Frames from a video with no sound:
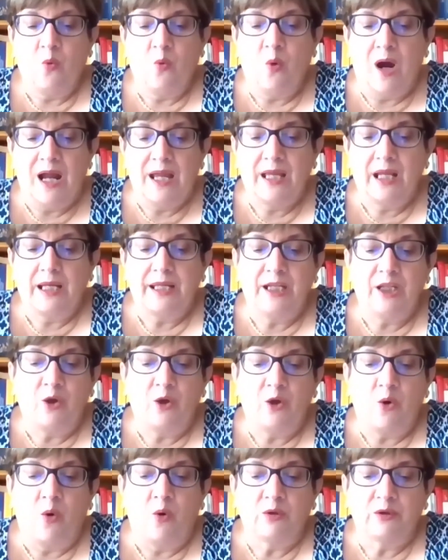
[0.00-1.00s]
while
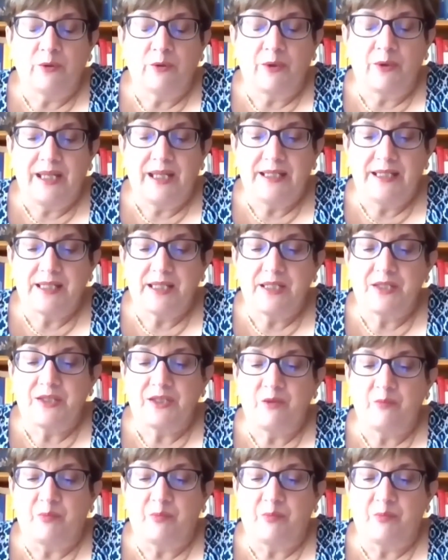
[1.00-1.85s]
in other cases,